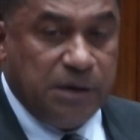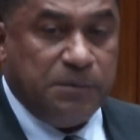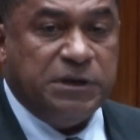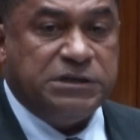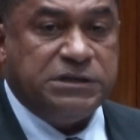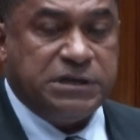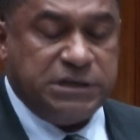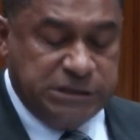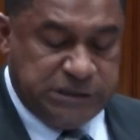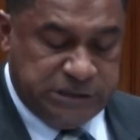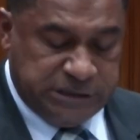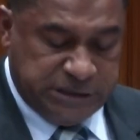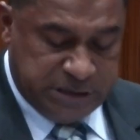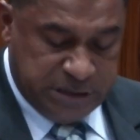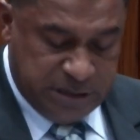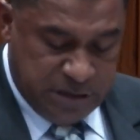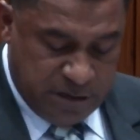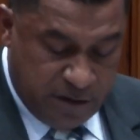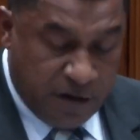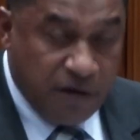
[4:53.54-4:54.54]

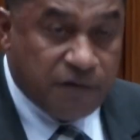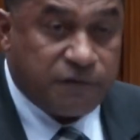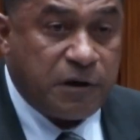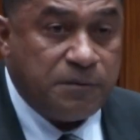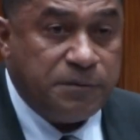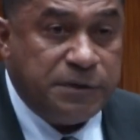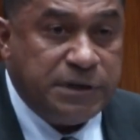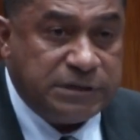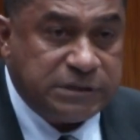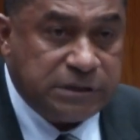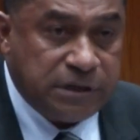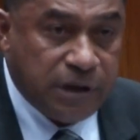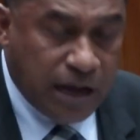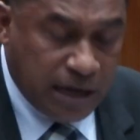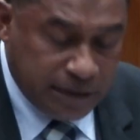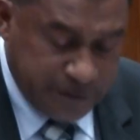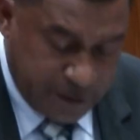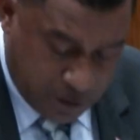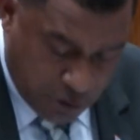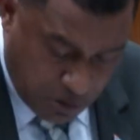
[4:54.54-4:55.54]
emissions from this,
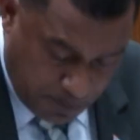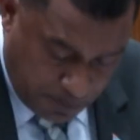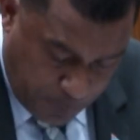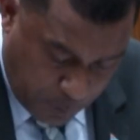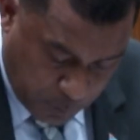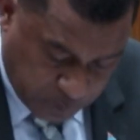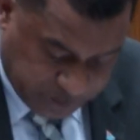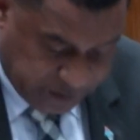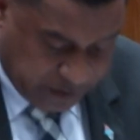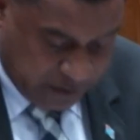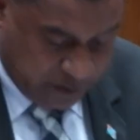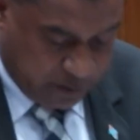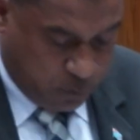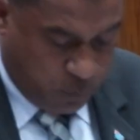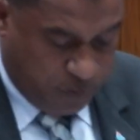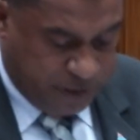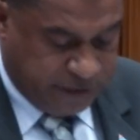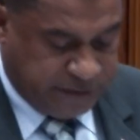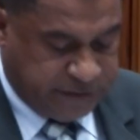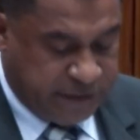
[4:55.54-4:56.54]
uh,
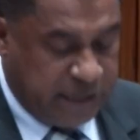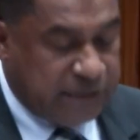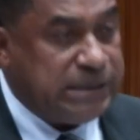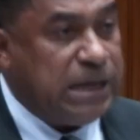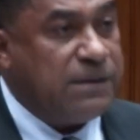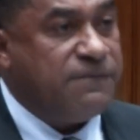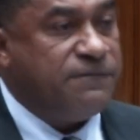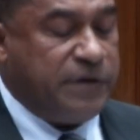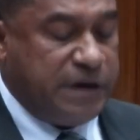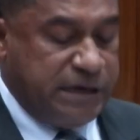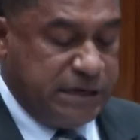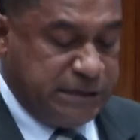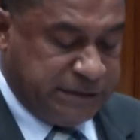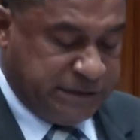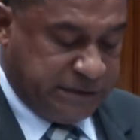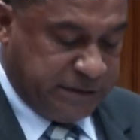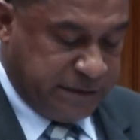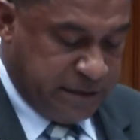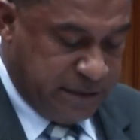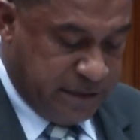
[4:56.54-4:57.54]
decomposing waste and
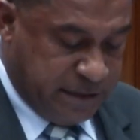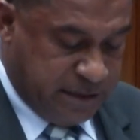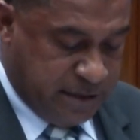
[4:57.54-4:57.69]
fires,